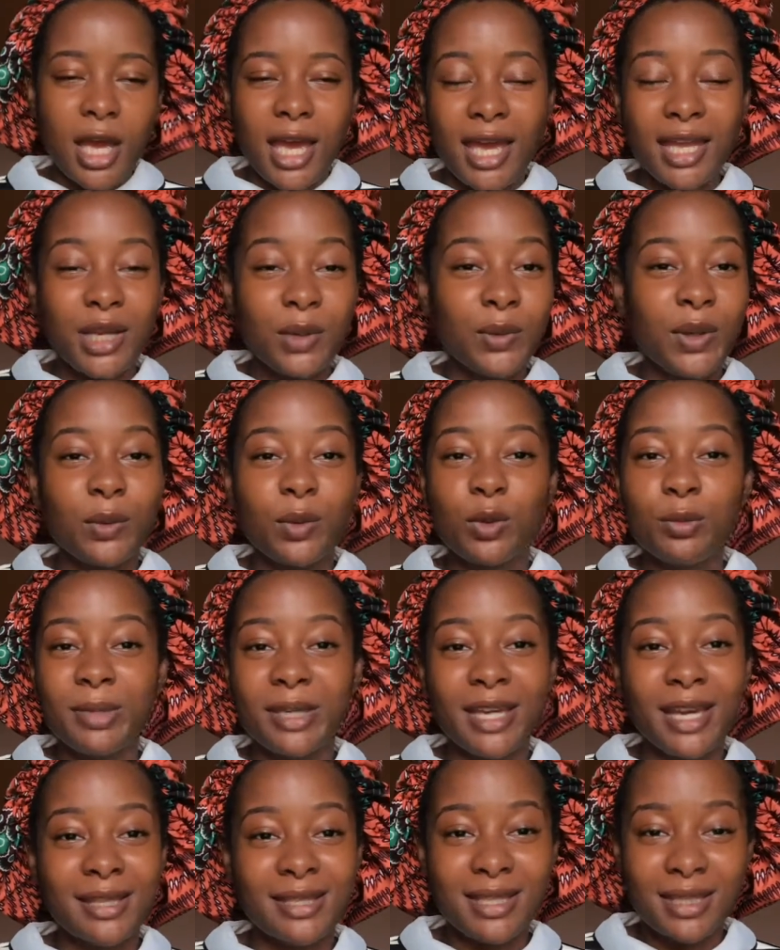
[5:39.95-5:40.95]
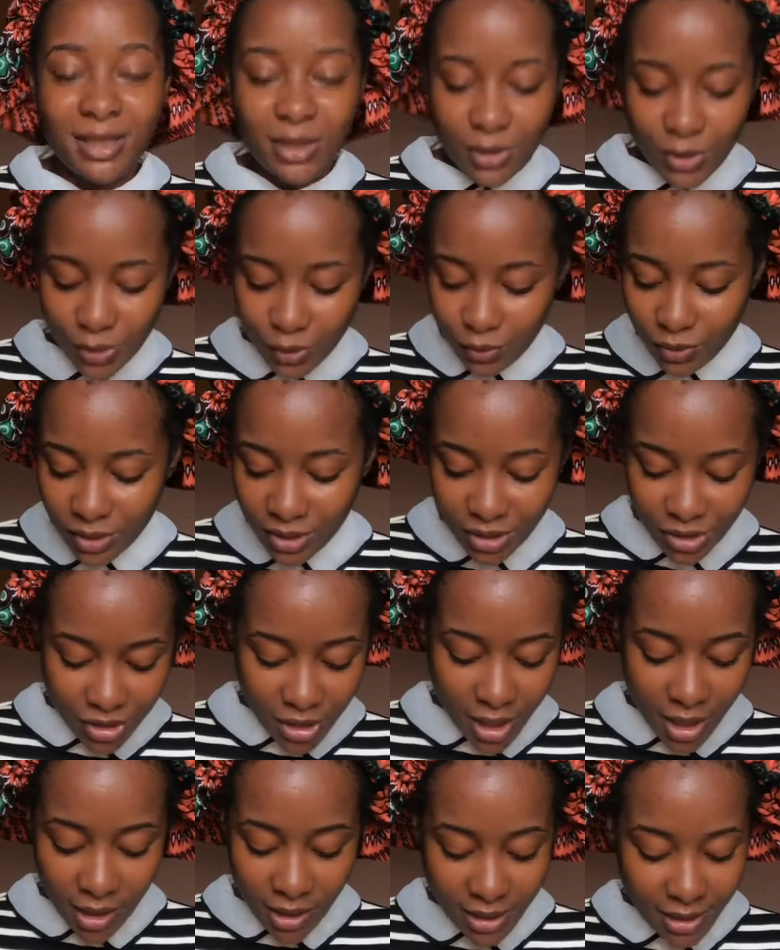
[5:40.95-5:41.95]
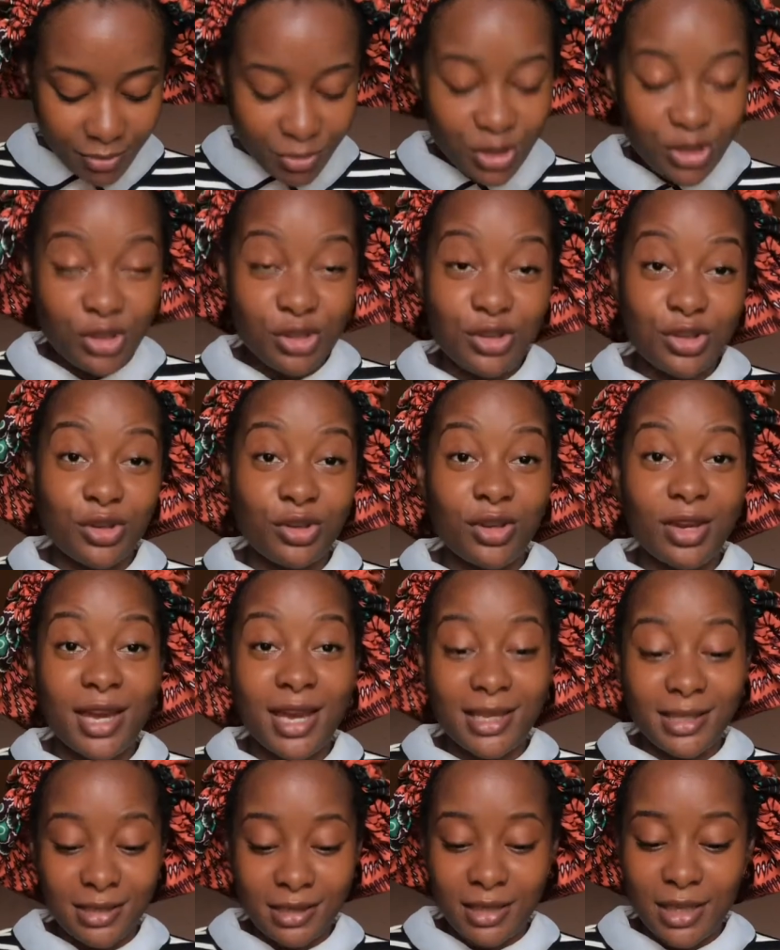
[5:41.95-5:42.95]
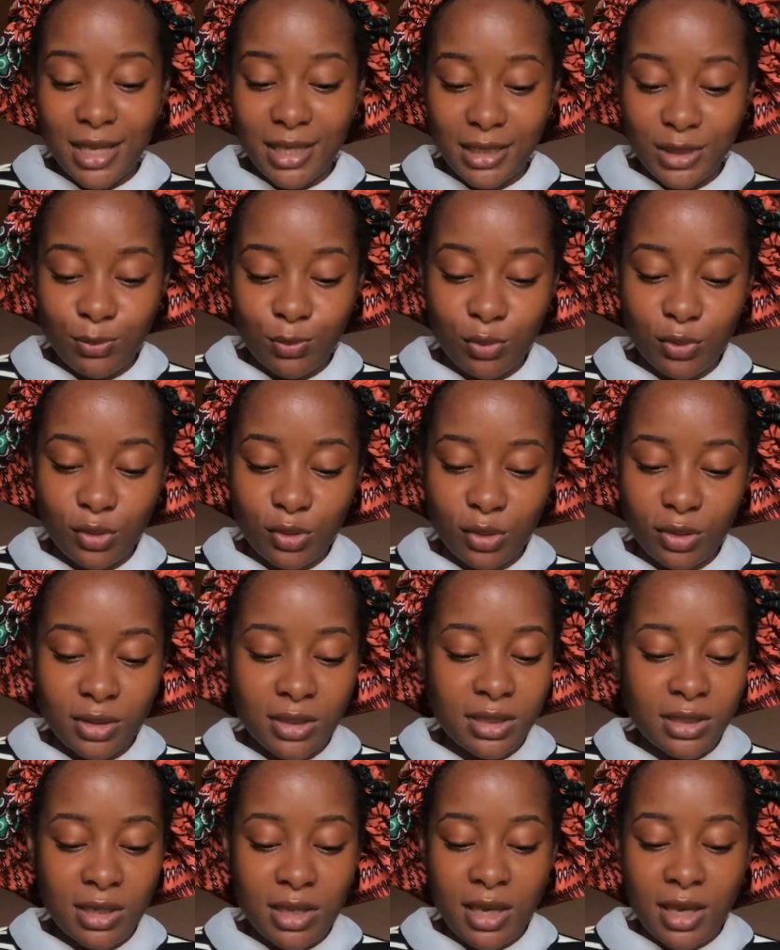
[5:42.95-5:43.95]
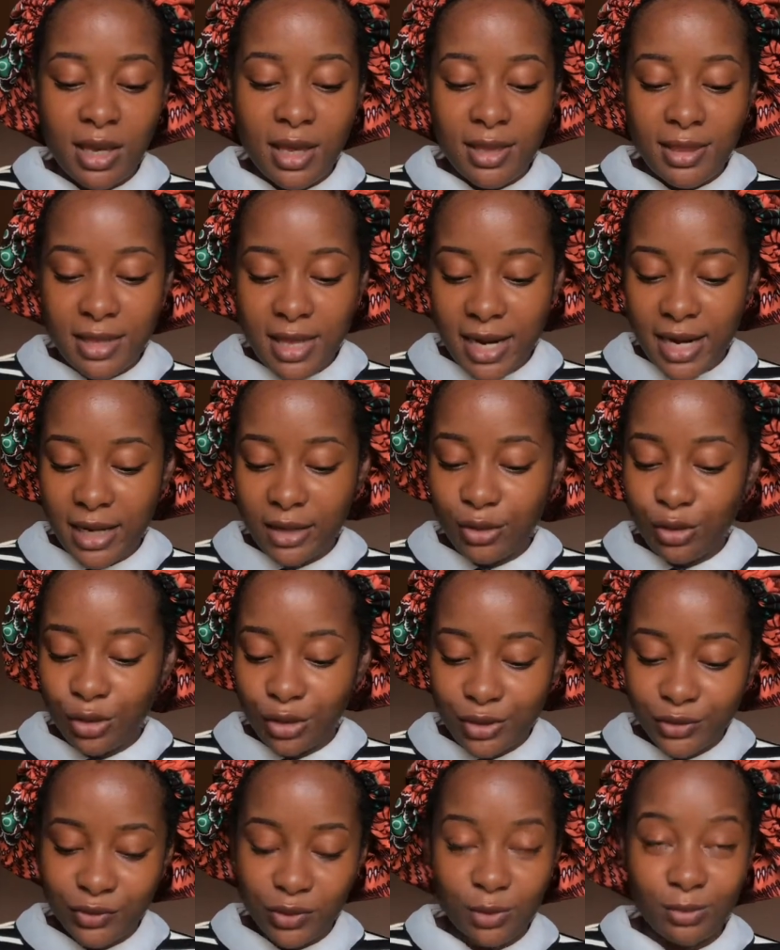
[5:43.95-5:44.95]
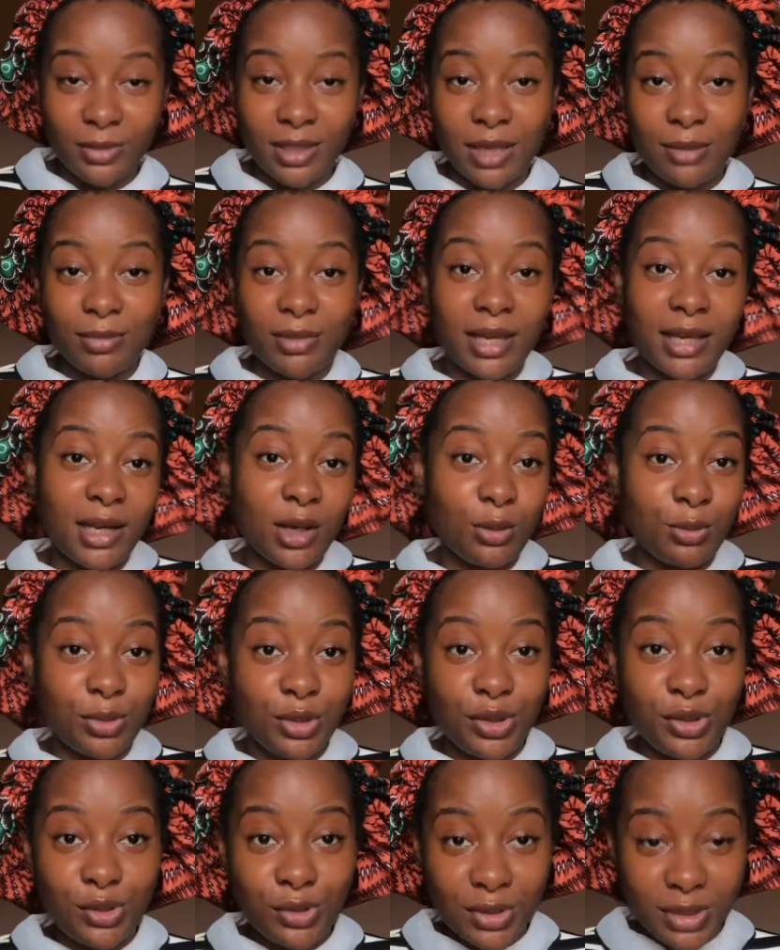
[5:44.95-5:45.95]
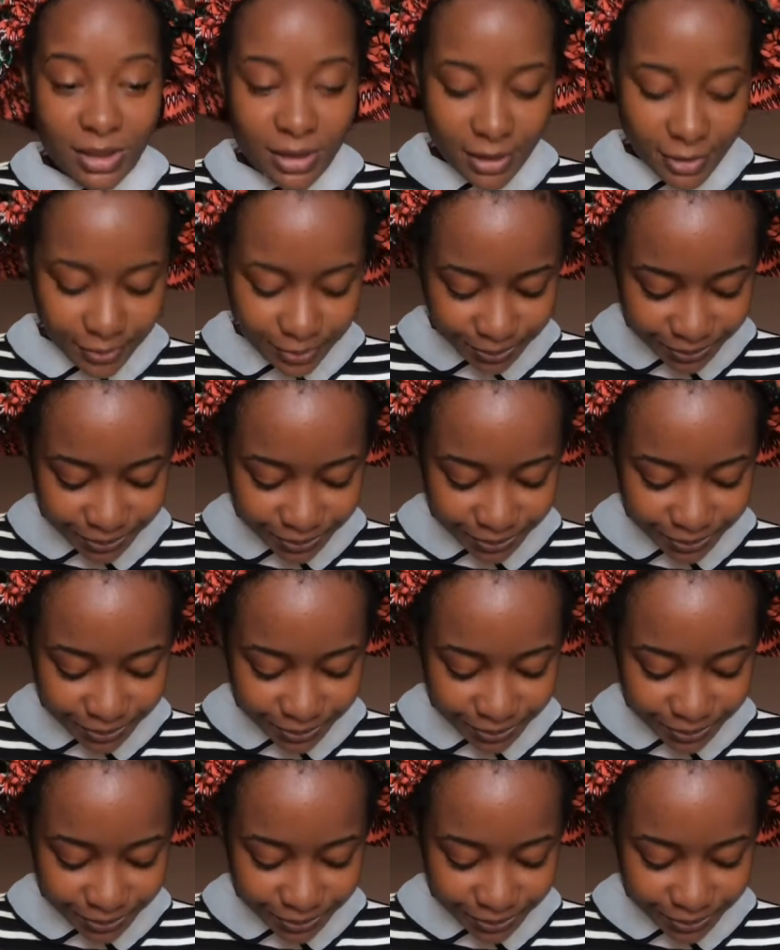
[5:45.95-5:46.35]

Anyway, we'll be getting into it, sha. Let me just show you guys the last product that I got from them that I'll be using,